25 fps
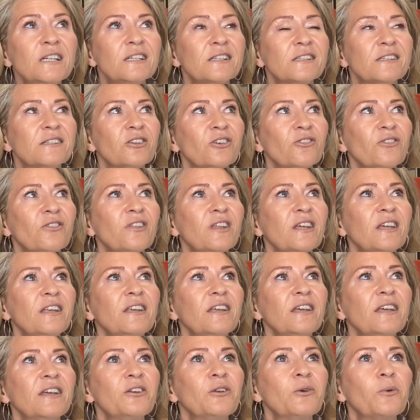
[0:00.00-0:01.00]
So then
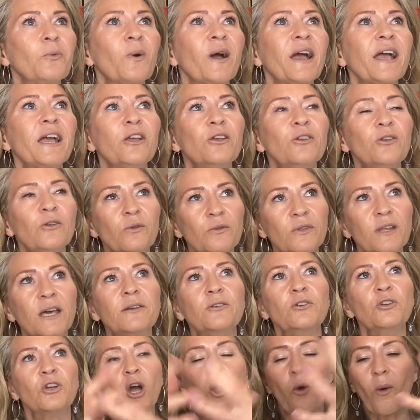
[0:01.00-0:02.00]
in a way you
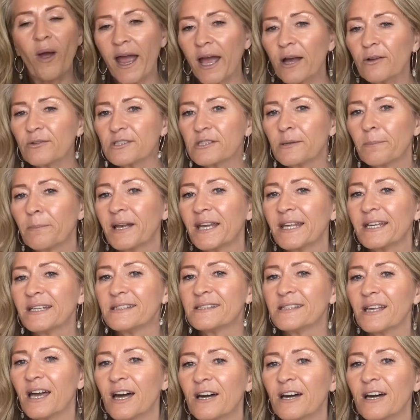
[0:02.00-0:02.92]
then go out to please